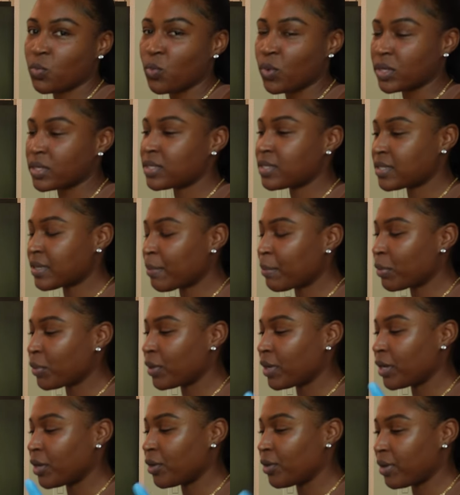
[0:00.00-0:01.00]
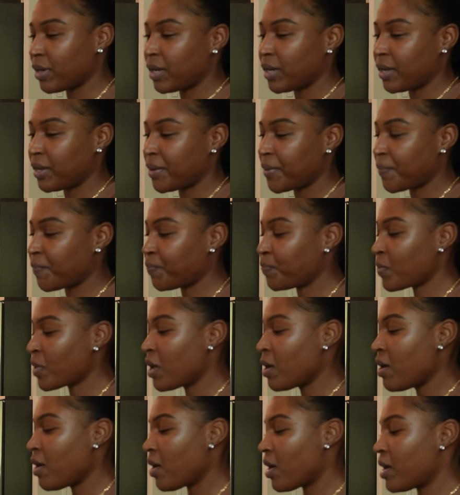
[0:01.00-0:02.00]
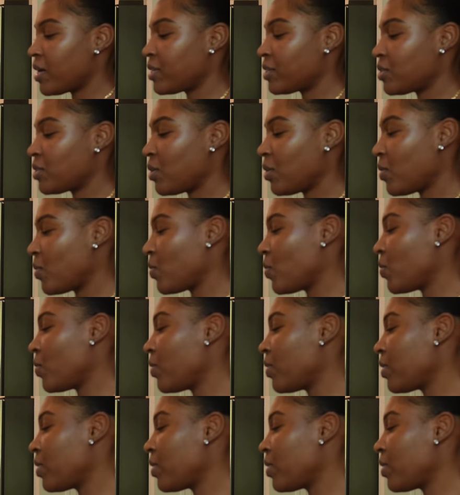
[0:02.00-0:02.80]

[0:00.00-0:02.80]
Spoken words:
one simple ingredient. All right. So